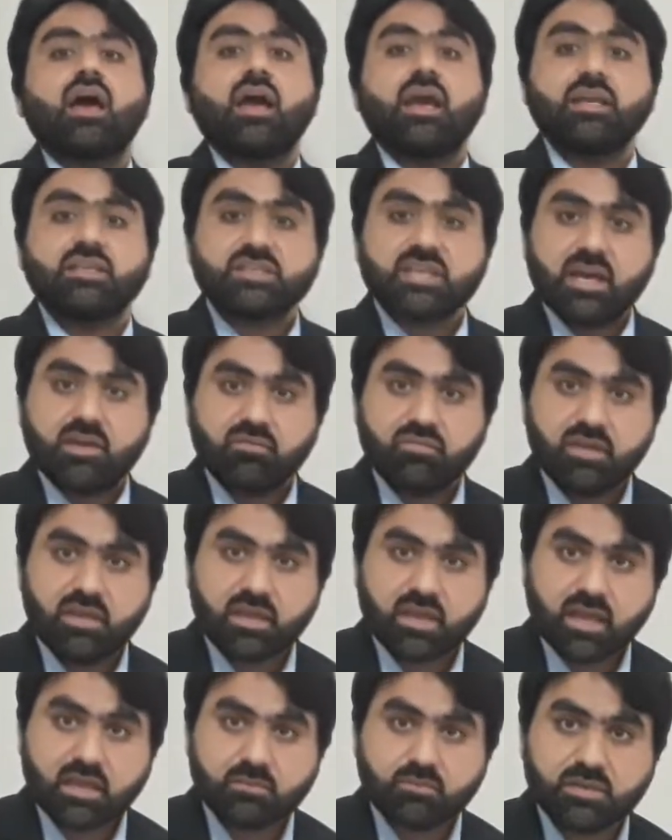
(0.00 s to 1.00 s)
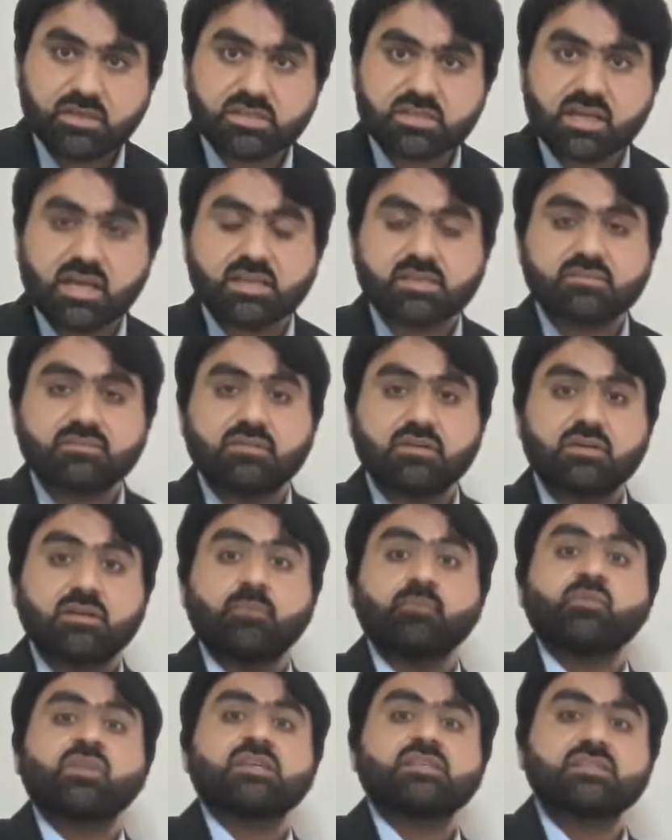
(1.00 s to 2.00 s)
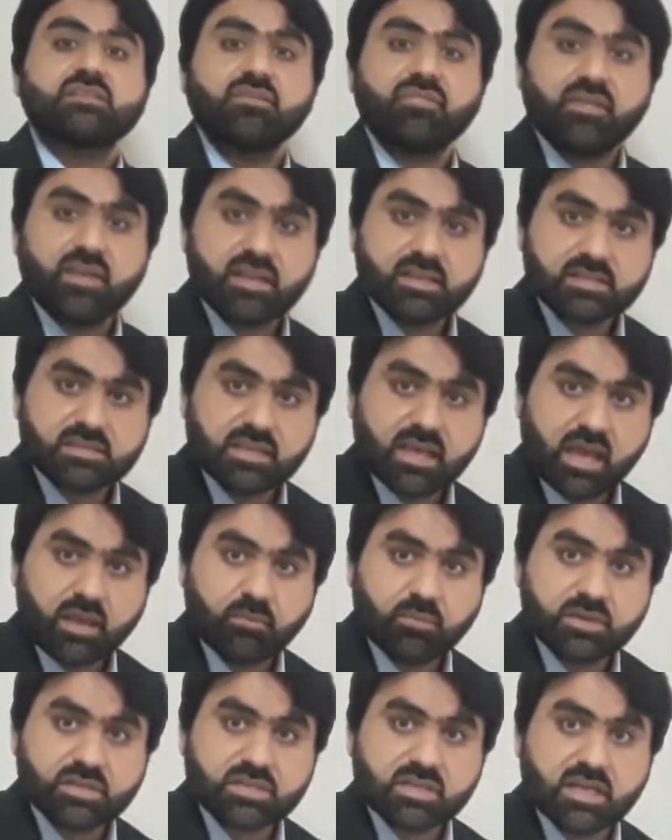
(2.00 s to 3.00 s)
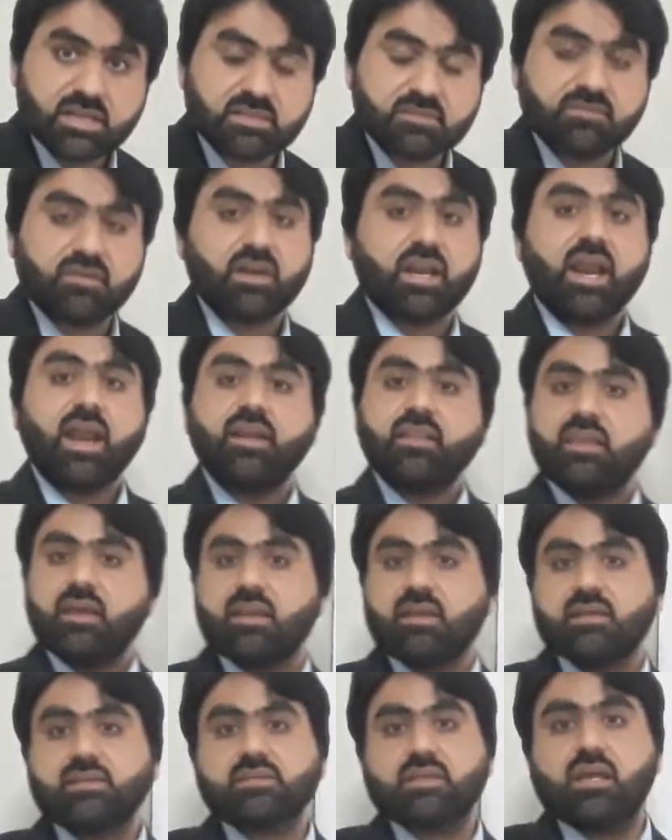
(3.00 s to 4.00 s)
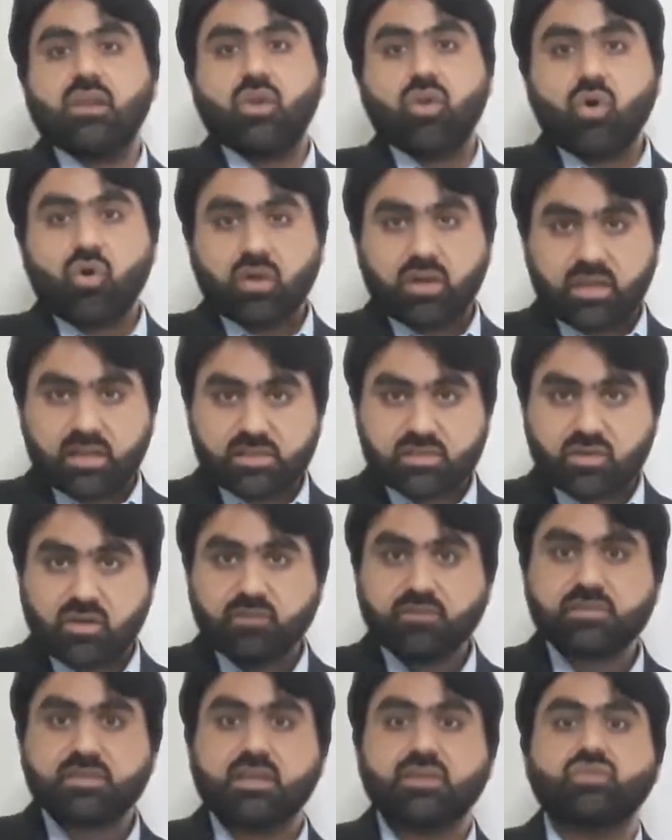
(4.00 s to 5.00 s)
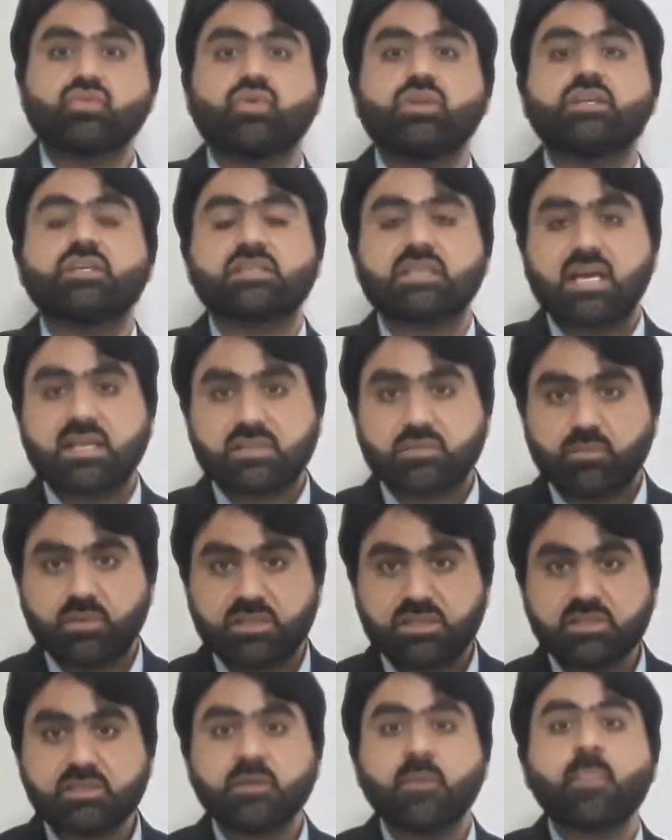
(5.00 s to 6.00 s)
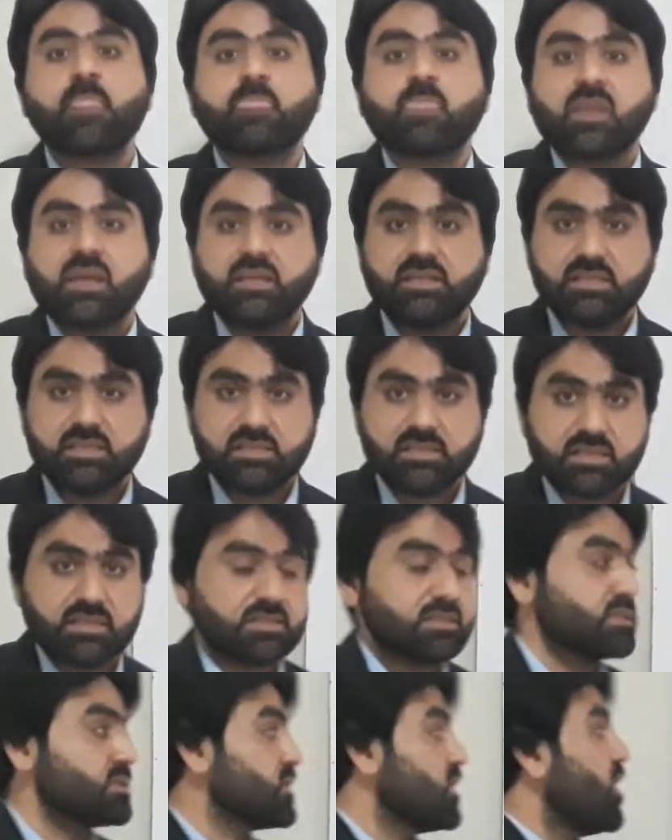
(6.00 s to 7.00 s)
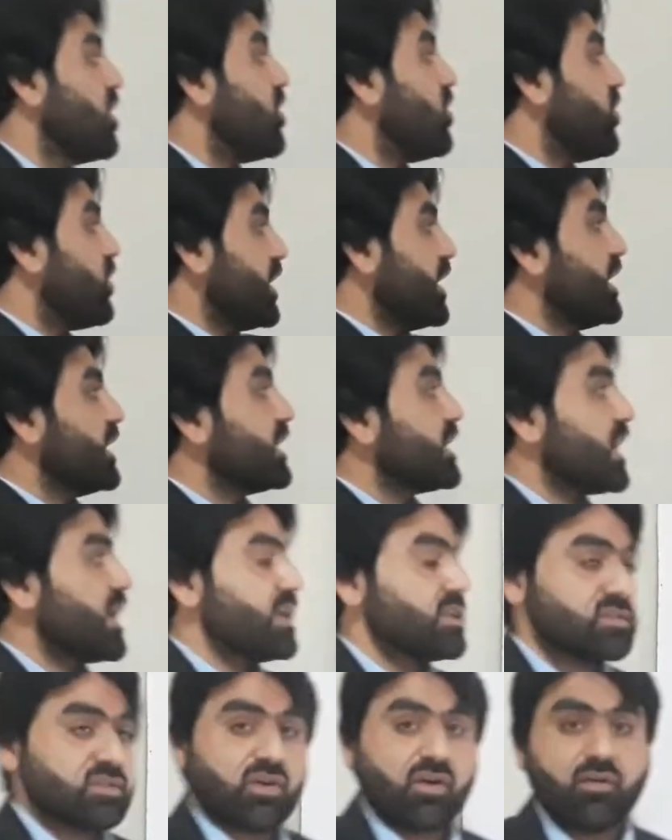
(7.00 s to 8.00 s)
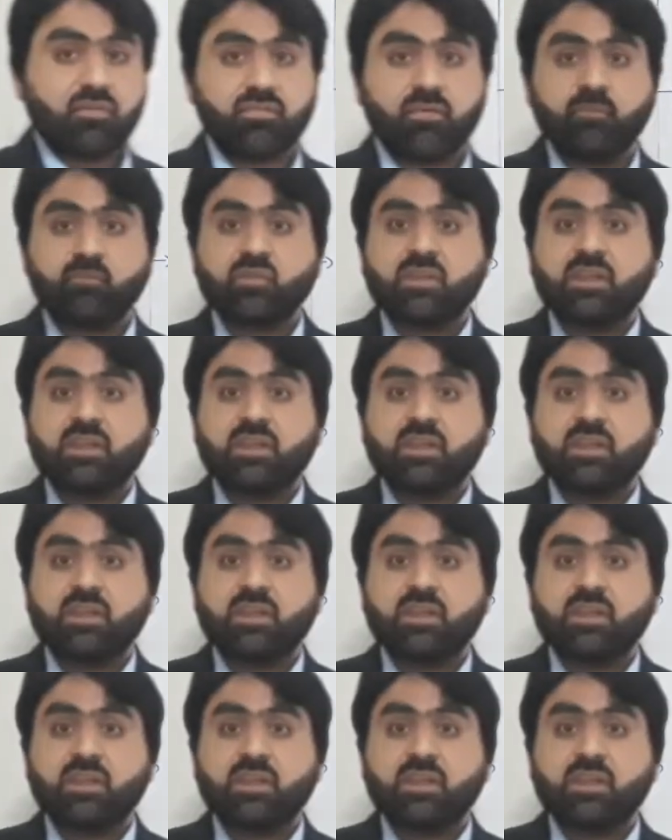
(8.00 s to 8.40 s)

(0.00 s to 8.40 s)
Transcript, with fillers: HIV can be transferred, syphilis can be transferred and there is a long list of sexually transmitted diseases or in case of